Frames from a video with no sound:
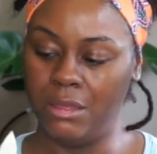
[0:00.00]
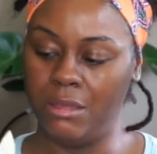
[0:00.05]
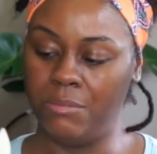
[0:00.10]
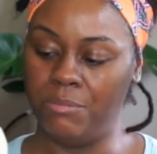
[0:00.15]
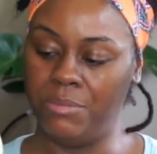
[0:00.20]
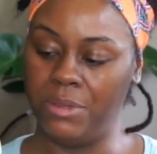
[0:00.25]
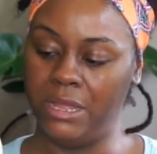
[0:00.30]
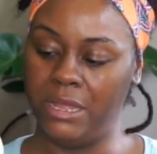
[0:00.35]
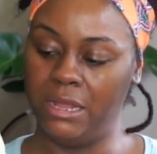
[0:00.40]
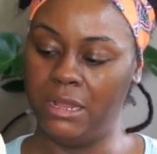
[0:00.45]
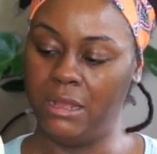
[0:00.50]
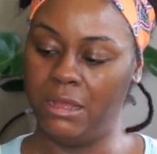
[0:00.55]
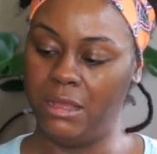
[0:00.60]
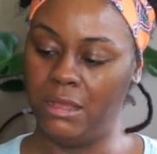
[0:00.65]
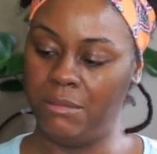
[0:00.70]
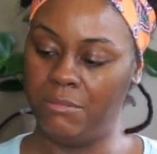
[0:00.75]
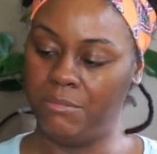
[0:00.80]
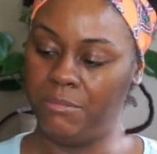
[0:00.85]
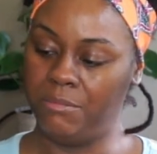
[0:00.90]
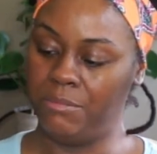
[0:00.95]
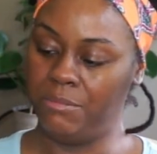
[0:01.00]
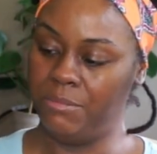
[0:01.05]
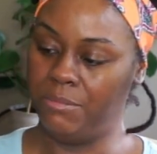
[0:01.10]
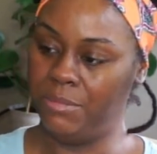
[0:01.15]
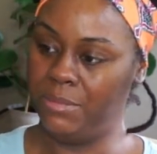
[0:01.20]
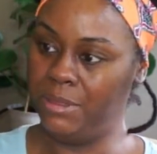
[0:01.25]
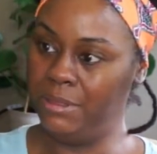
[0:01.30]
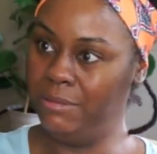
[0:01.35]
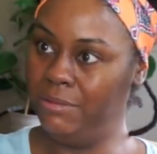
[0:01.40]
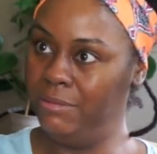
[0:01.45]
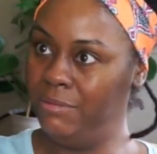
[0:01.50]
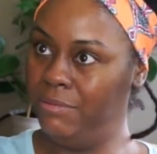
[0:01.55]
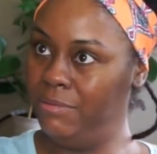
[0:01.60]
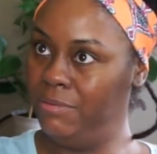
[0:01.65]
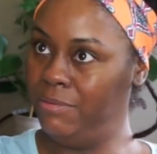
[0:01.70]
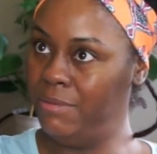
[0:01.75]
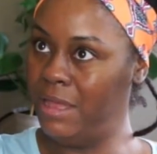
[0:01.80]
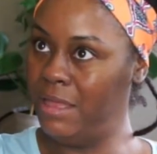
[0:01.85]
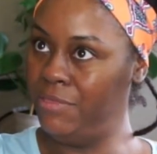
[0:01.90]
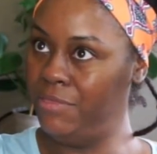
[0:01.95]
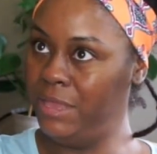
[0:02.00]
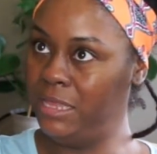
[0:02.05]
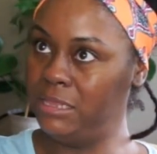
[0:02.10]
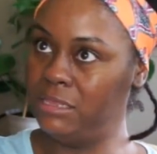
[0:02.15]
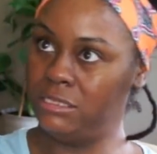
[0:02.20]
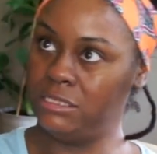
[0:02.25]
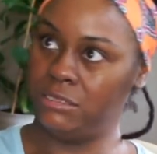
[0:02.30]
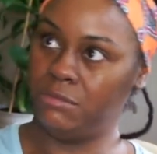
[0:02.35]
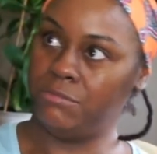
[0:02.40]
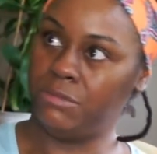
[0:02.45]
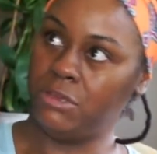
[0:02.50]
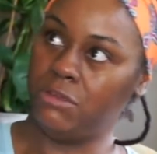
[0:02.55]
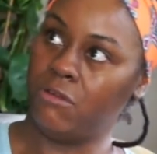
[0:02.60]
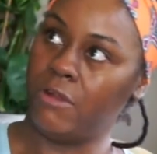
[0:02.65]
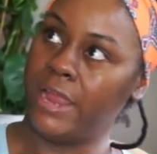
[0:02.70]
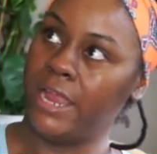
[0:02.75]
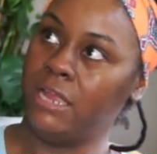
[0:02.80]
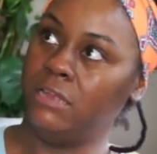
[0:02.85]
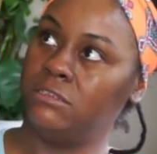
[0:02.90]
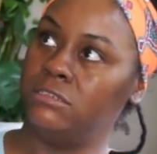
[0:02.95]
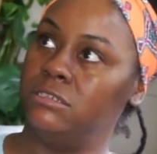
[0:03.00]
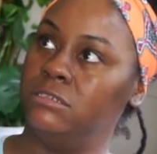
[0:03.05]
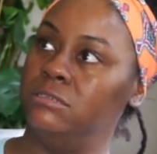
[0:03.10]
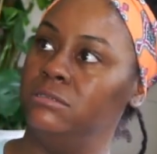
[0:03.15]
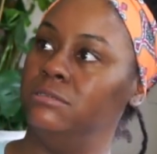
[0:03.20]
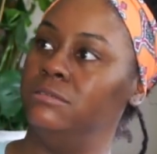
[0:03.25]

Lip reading: But I think this would be great.